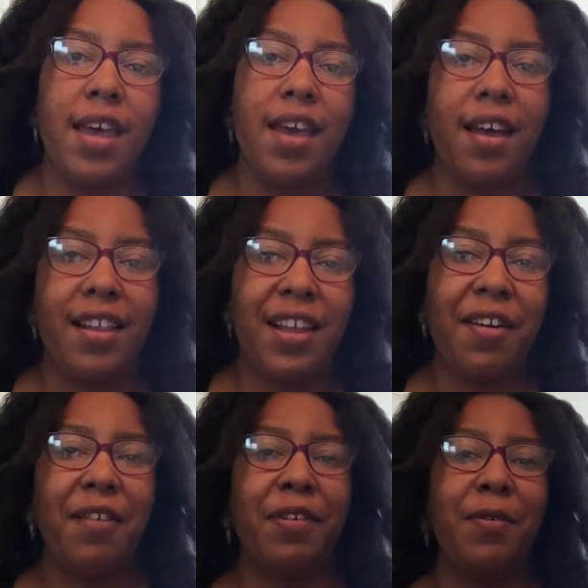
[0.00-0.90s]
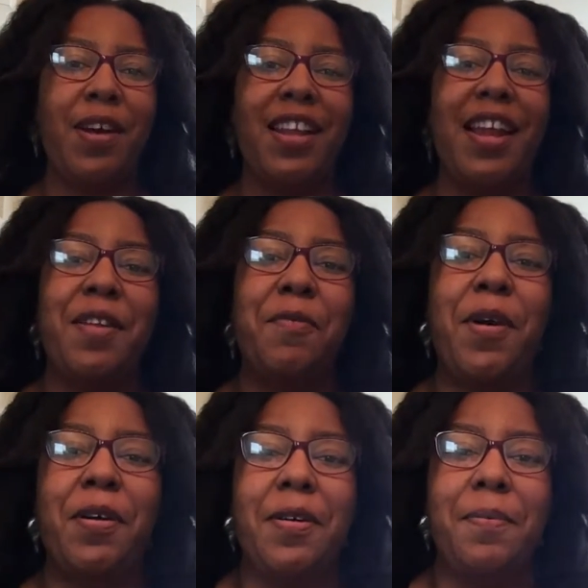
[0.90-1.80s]
Hello everyone and
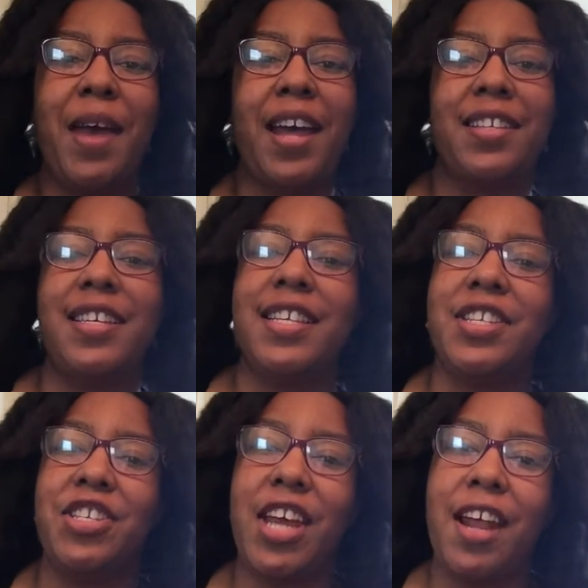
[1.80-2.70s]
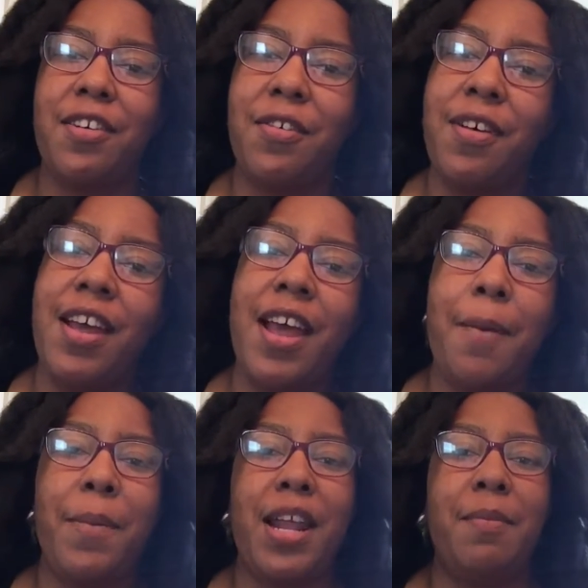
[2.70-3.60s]
welcome back to the channel.
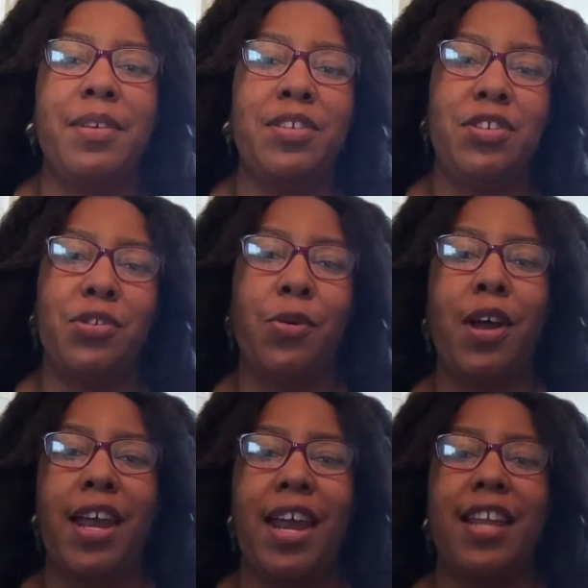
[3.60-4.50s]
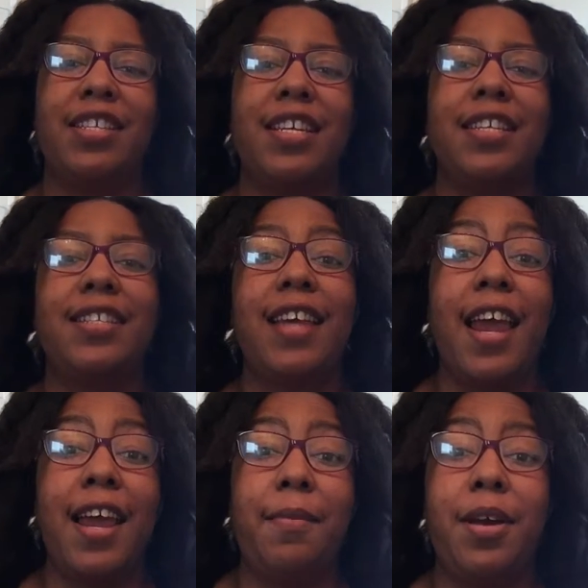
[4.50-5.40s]
My name is Joy and
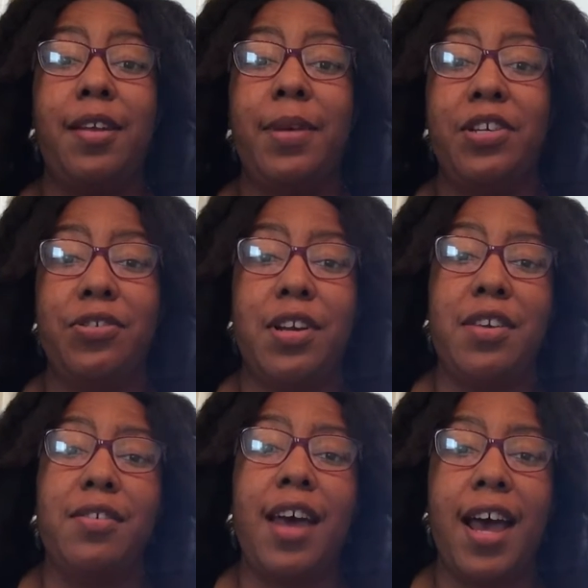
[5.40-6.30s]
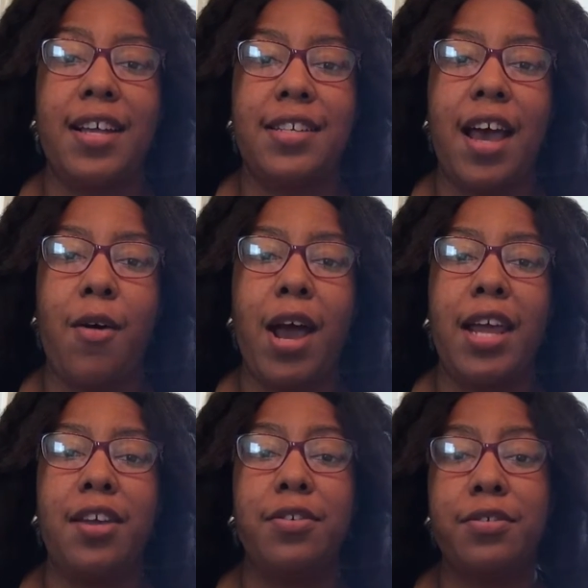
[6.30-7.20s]
today I'm going to be showing you guys how I
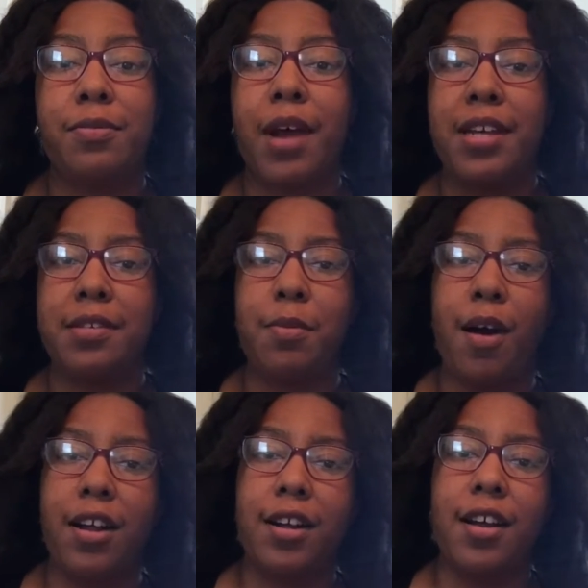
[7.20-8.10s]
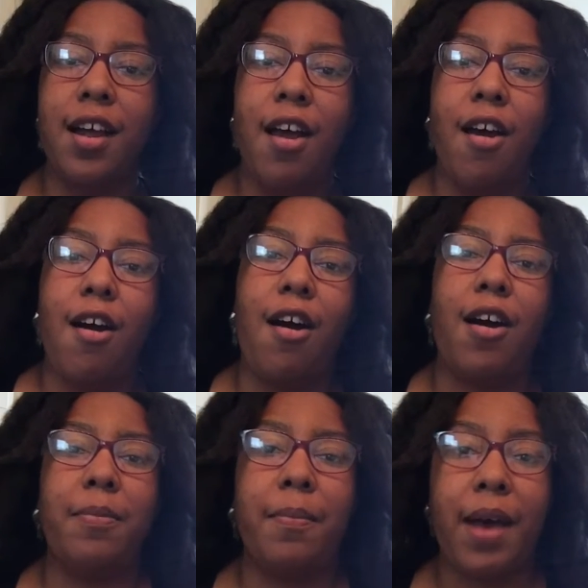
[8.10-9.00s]
use rice water
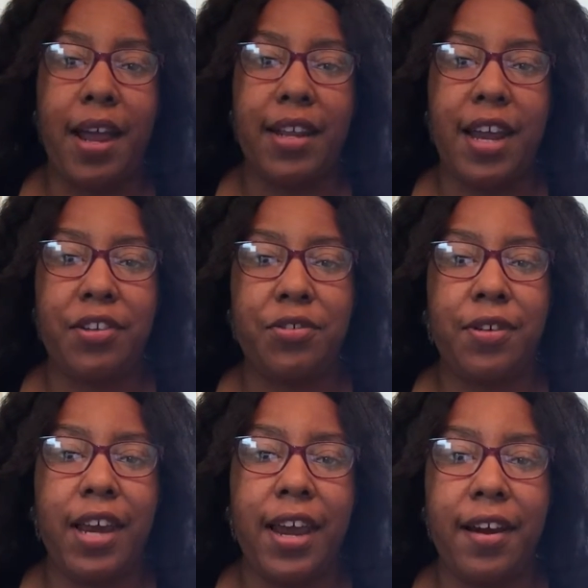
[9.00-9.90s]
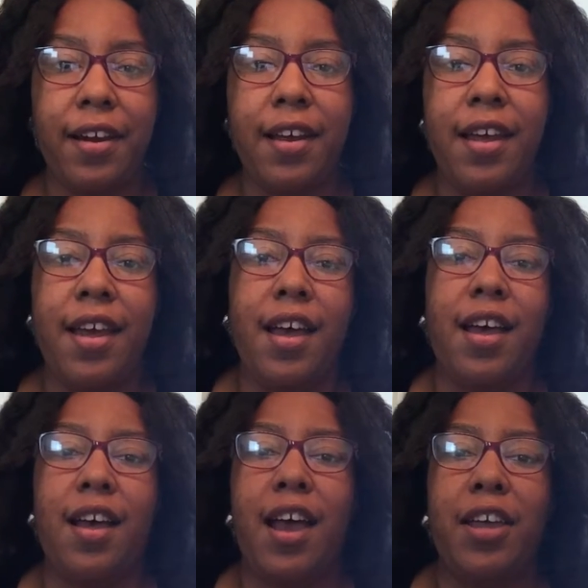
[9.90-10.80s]
on my natural hair.
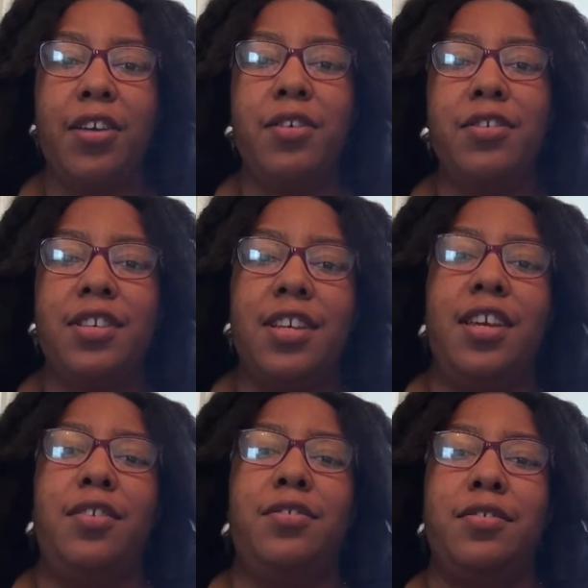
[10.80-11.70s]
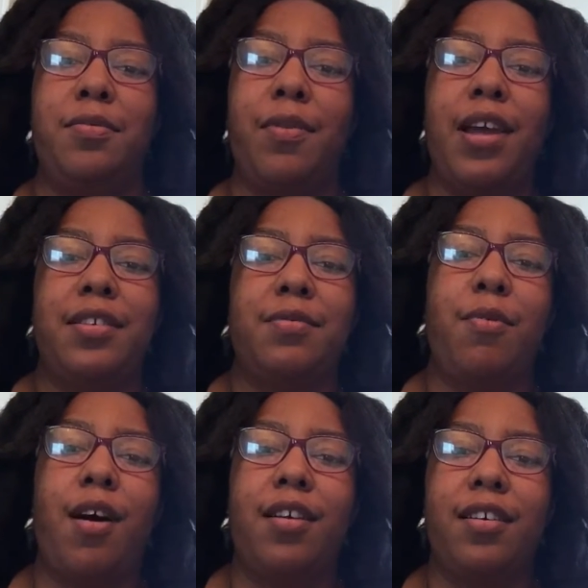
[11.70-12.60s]
I usually use rice
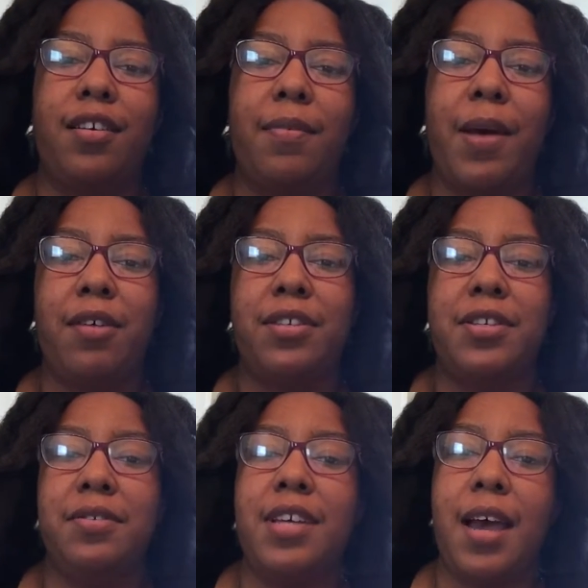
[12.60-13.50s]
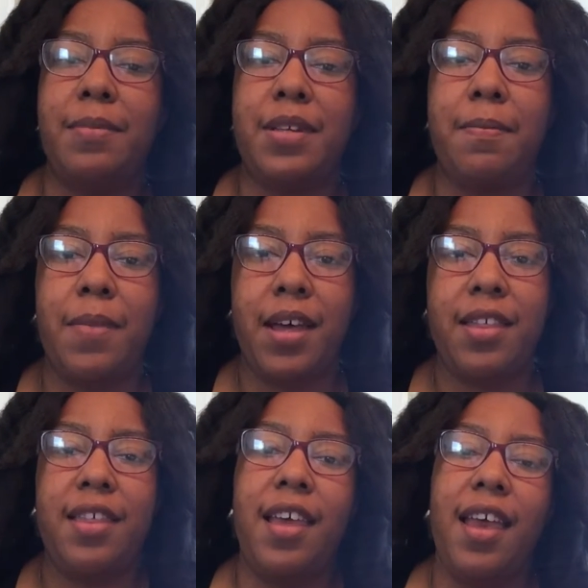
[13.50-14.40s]
water about 2 times a
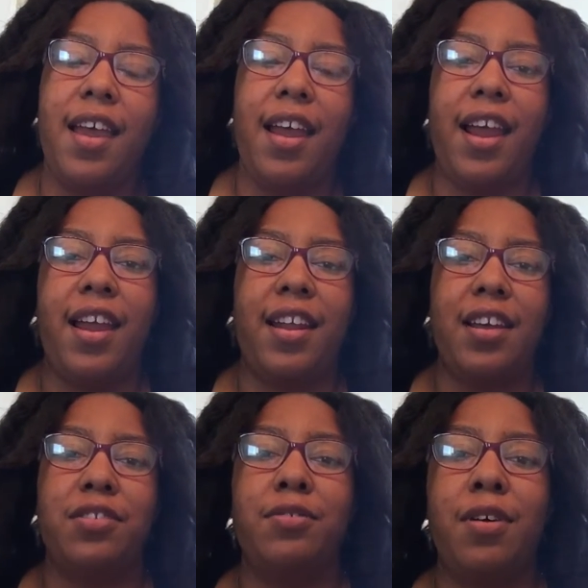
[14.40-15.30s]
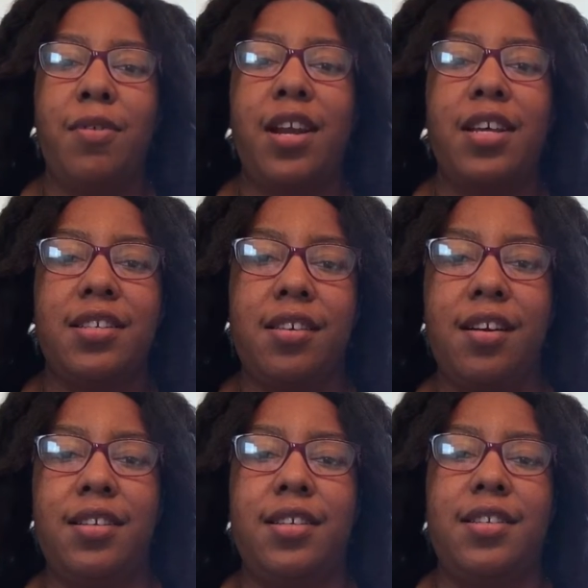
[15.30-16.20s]
month, and I do it when I
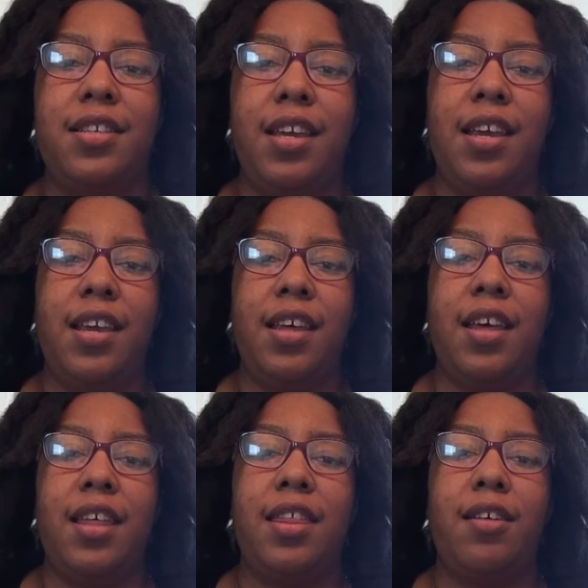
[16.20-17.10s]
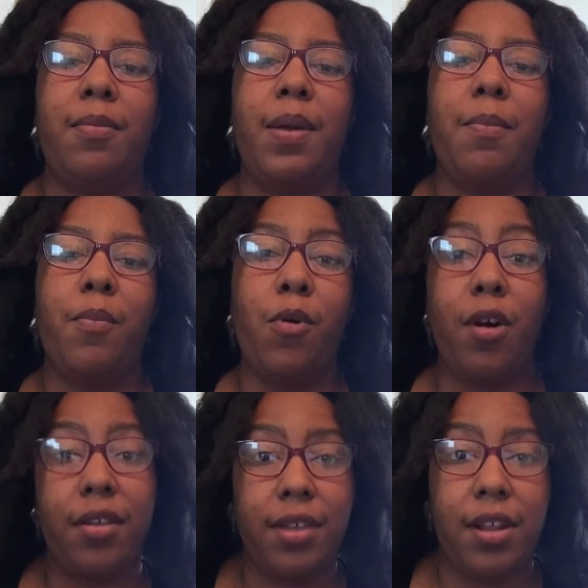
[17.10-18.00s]
start to see a little bit
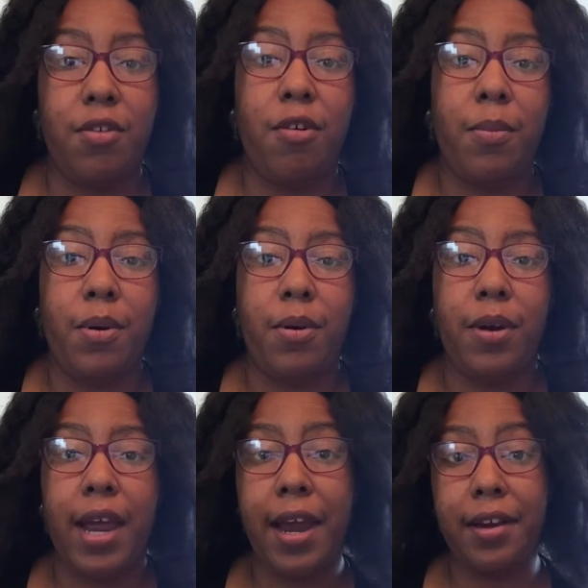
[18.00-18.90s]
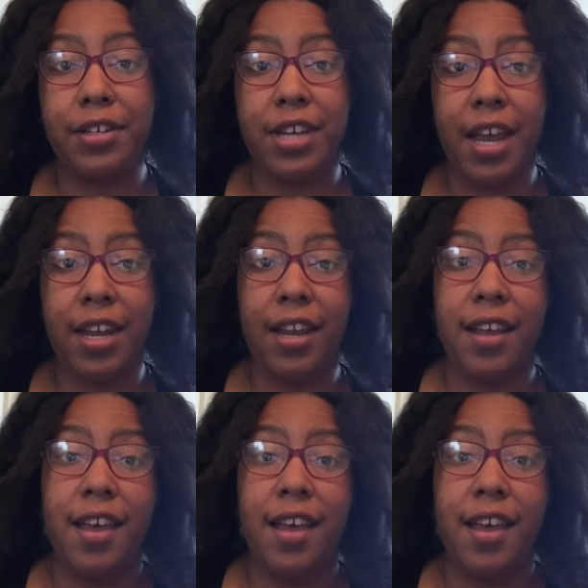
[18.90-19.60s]
more than normal hair shedding.